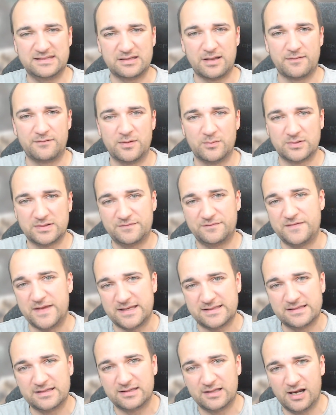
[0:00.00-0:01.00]
stuff that was
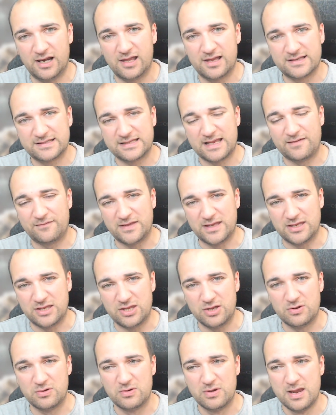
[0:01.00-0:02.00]
fixed in the last
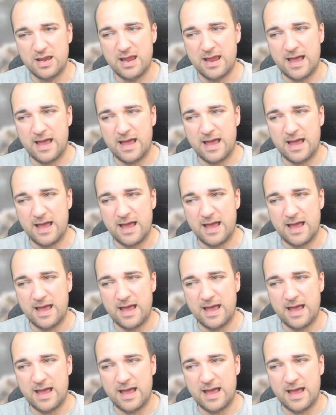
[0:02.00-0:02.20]
FAQ.